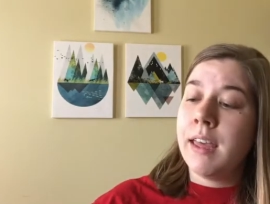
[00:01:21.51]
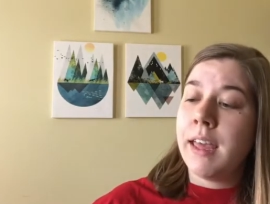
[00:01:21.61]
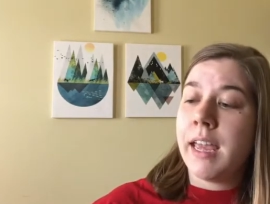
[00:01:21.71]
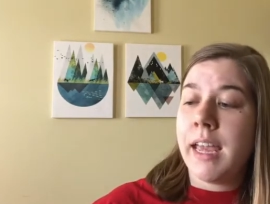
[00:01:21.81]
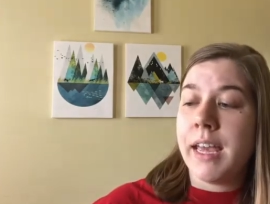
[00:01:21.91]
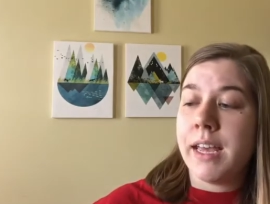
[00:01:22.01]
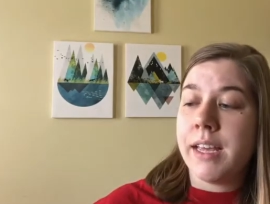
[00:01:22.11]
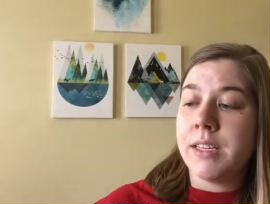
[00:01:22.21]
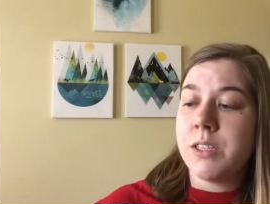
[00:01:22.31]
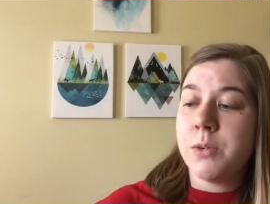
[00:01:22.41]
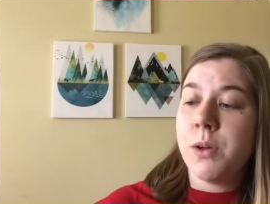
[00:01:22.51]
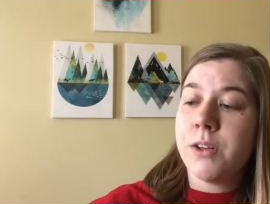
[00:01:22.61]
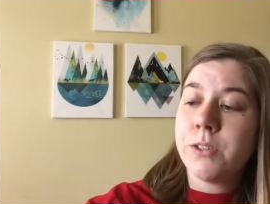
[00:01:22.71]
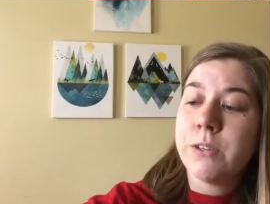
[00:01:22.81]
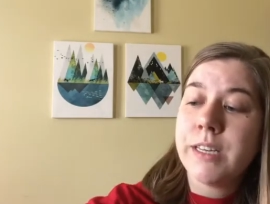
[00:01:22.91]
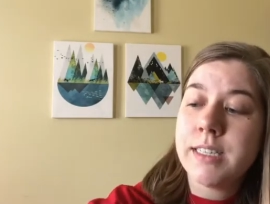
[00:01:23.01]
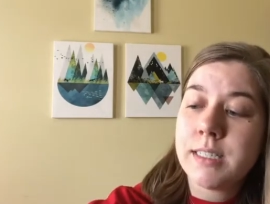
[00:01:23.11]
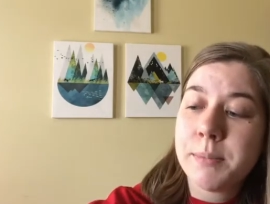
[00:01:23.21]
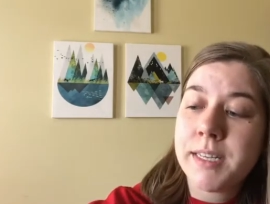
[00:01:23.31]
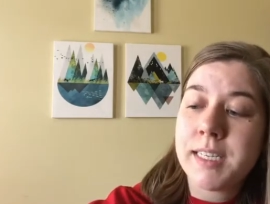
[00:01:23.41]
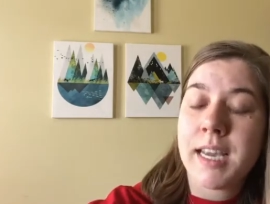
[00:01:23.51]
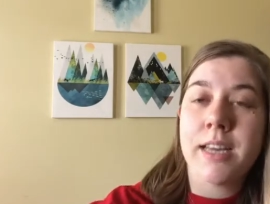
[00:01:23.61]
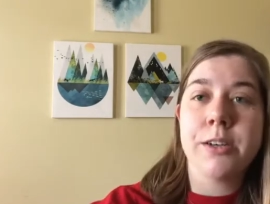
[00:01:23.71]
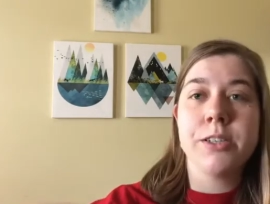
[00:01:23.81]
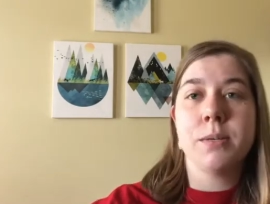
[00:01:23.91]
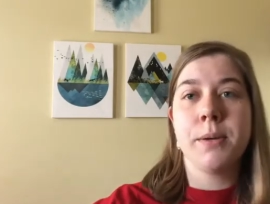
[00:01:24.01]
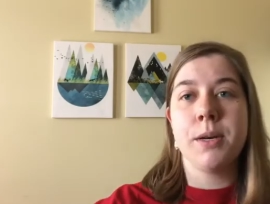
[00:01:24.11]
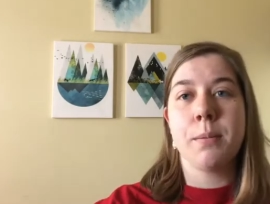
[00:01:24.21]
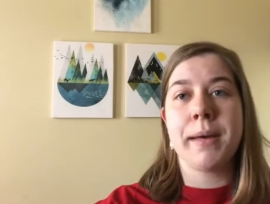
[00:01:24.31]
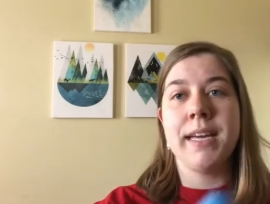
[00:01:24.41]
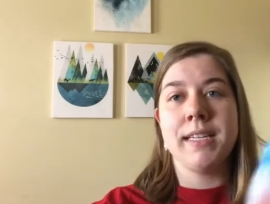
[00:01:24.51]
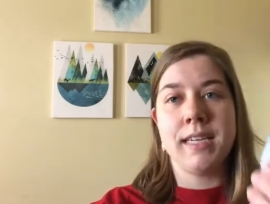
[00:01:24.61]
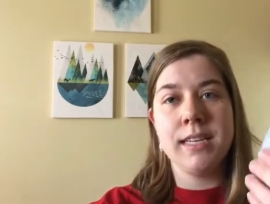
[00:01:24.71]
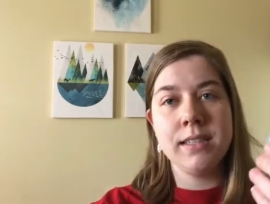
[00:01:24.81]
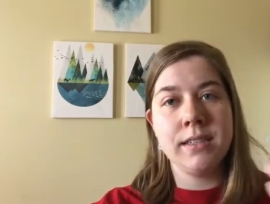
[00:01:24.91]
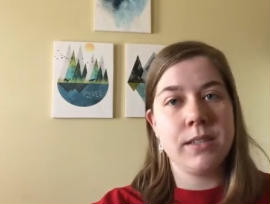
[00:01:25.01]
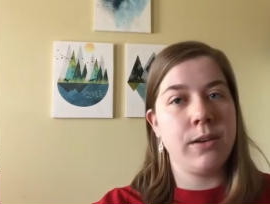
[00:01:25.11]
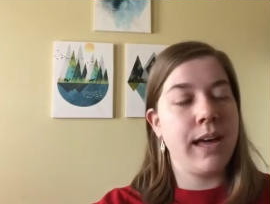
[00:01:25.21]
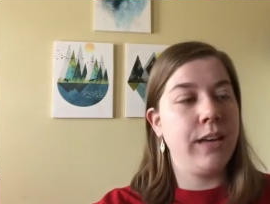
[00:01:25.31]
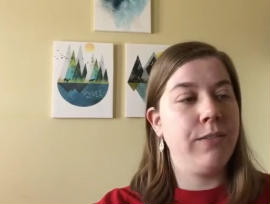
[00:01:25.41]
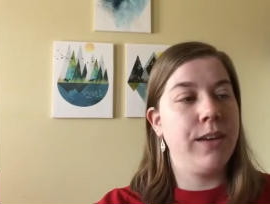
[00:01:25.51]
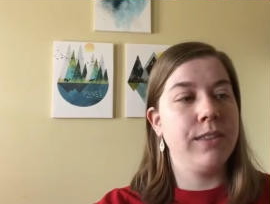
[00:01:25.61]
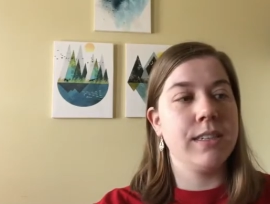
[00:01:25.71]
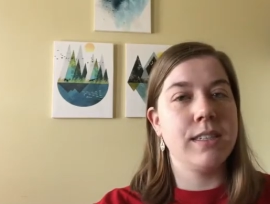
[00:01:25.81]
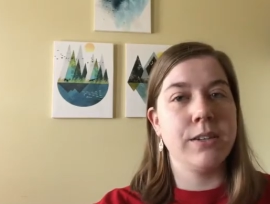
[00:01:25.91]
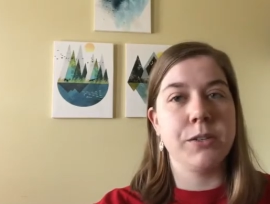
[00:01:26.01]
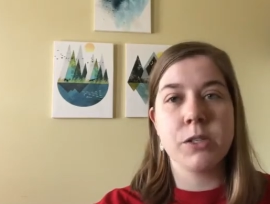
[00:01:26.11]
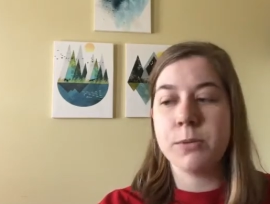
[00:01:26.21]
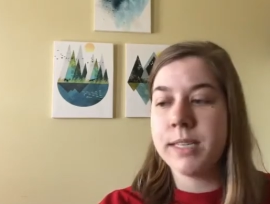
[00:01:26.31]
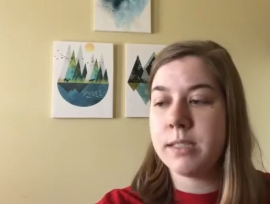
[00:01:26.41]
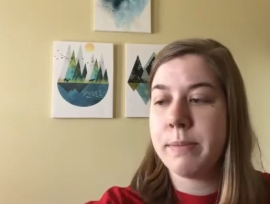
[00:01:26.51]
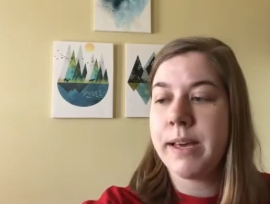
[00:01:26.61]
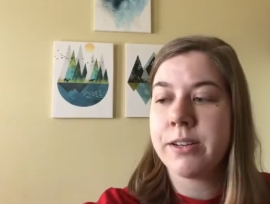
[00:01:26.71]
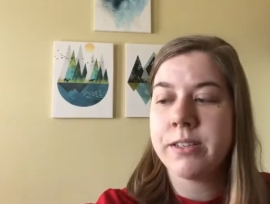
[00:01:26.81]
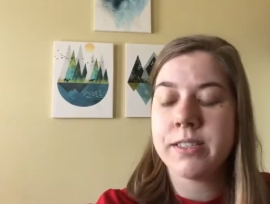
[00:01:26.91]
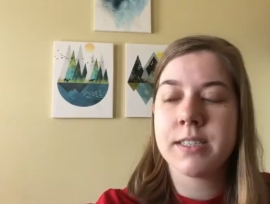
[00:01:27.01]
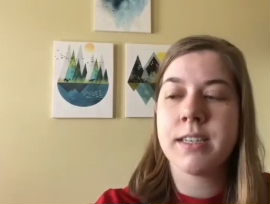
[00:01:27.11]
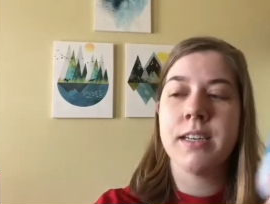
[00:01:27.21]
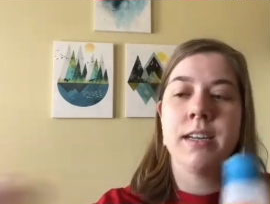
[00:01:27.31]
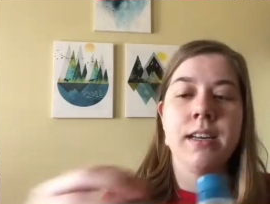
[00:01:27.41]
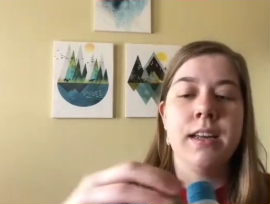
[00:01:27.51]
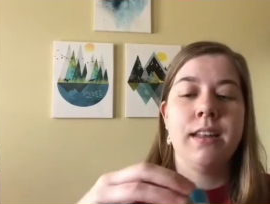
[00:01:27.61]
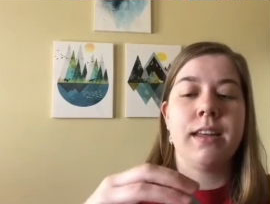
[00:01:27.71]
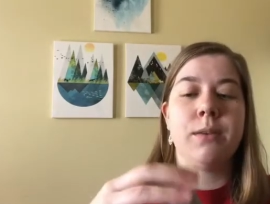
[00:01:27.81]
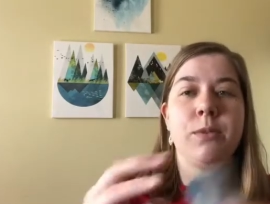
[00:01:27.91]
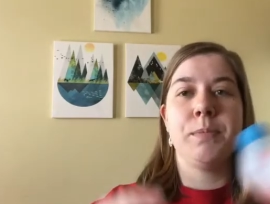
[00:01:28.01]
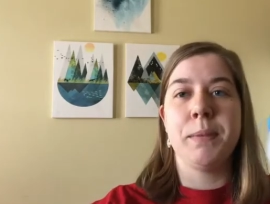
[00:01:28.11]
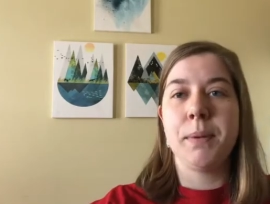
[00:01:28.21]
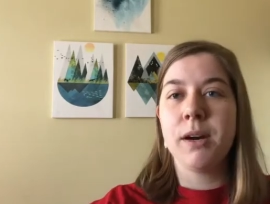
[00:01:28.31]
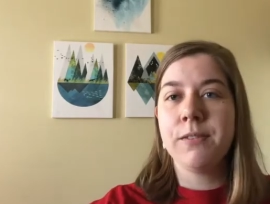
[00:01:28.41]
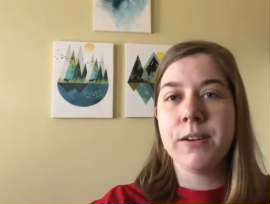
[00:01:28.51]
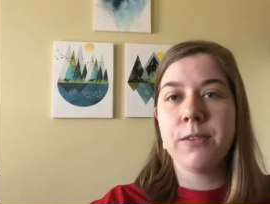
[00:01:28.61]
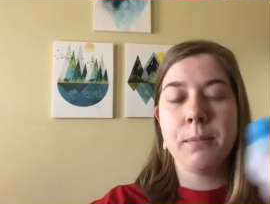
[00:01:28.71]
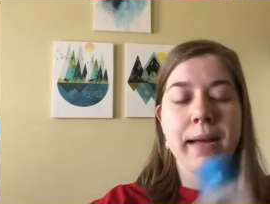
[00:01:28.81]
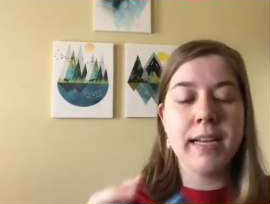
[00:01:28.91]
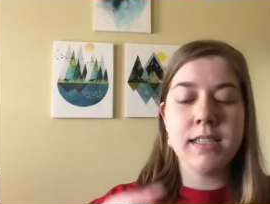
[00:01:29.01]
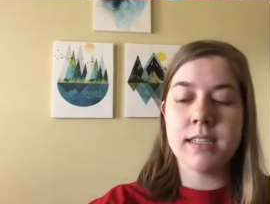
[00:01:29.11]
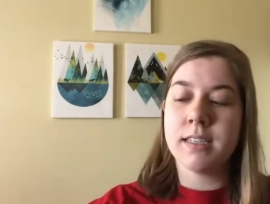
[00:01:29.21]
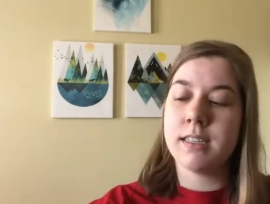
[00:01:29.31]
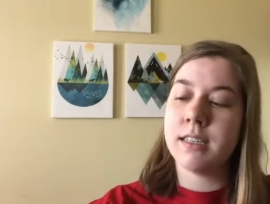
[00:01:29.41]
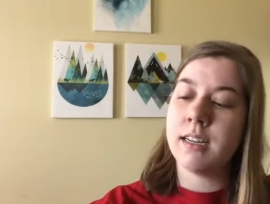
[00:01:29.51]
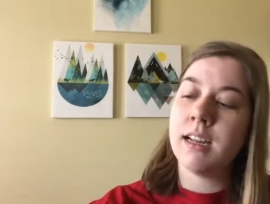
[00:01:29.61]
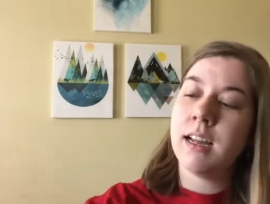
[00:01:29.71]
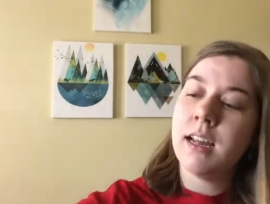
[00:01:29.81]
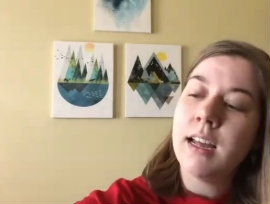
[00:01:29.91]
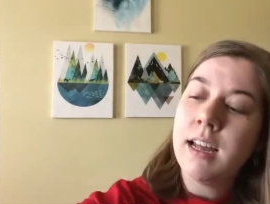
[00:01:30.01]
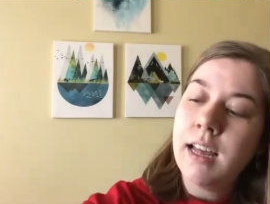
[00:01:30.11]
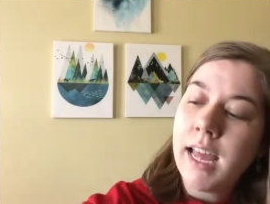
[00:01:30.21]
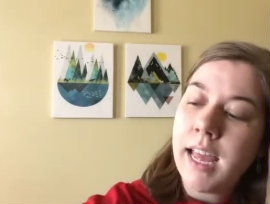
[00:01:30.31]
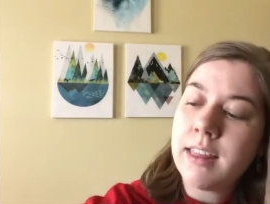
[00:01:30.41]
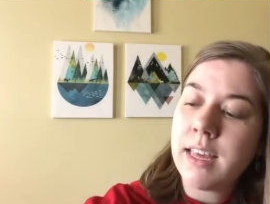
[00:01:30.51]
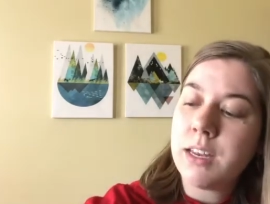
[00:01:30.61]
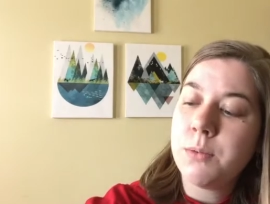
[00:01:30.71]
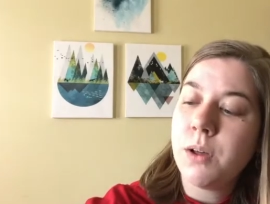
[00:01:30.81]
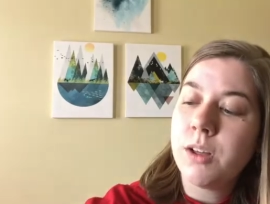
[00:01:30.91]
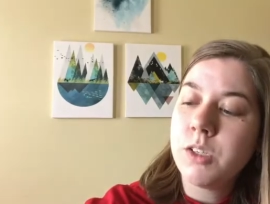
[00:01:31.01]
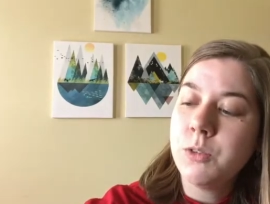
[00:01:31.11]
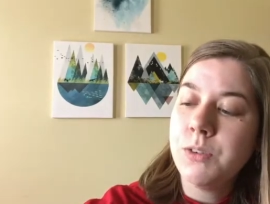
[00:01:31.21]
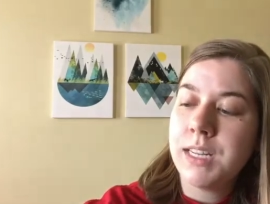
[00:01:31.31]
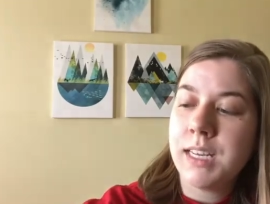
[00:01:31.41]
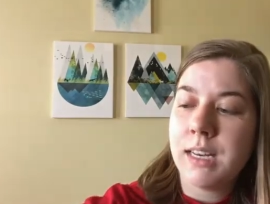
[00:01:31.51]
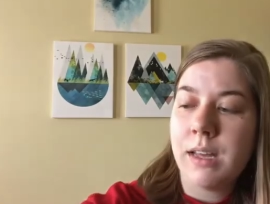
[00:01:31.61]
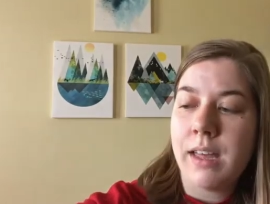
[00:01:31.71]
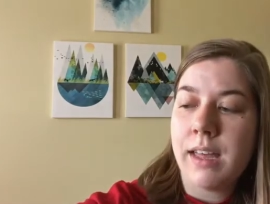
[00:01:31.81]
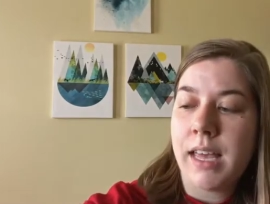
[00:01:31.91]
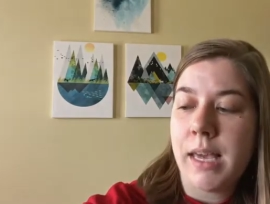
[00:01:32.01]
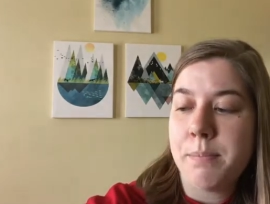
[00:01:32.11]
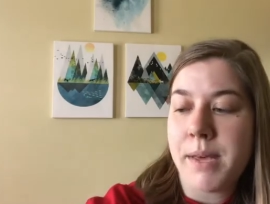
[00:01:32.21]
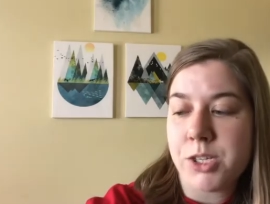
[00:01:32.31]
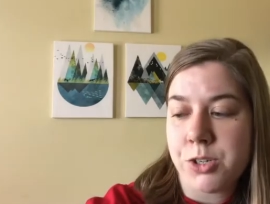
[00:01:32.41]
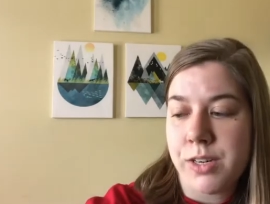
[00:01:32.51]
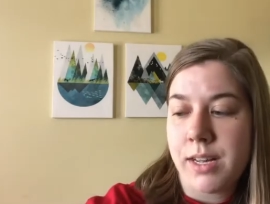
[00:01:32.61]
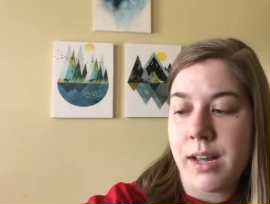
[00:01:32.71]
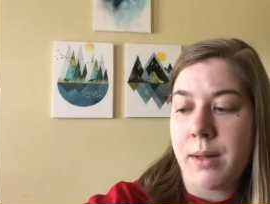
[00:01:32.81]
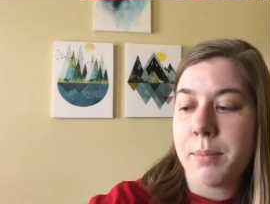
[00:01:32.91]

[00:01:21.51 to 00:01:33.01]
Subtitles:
And you will also need some containers to put your paint in. So I found these little squeeze bottles that would be perfect for paint. And then you will also need a measuring cup.